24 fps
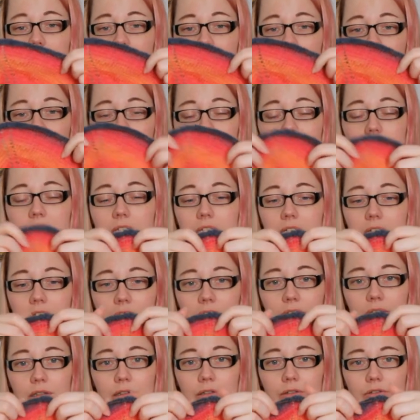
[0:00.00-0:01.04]
Ravelry.
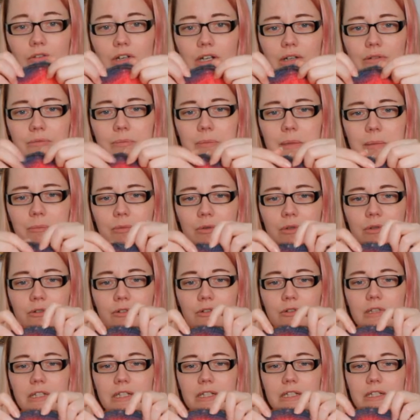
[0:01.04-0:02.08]
I'll try and remember
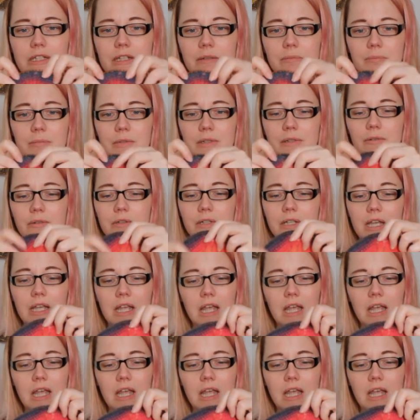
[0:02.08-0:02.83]
to link it down below.